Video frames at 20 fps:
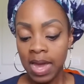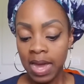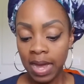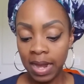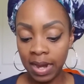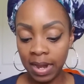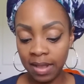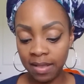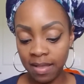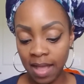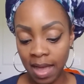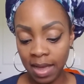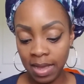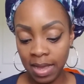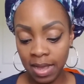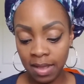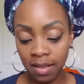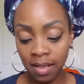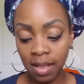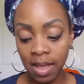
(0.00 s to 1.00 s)
it is not
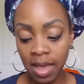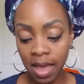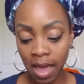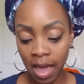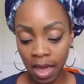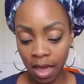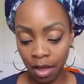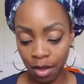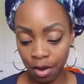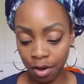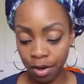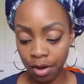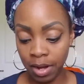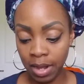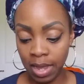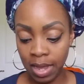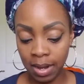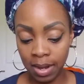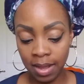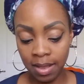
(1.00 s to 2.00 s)
easily angered,
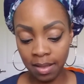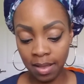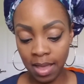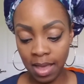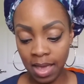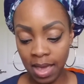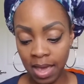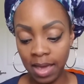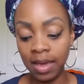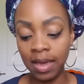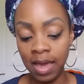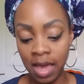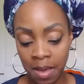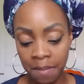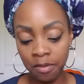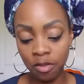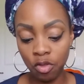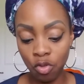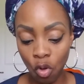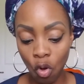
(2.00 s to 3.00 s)
it is it
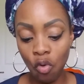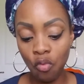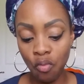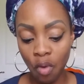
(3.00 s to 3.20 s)
keeps no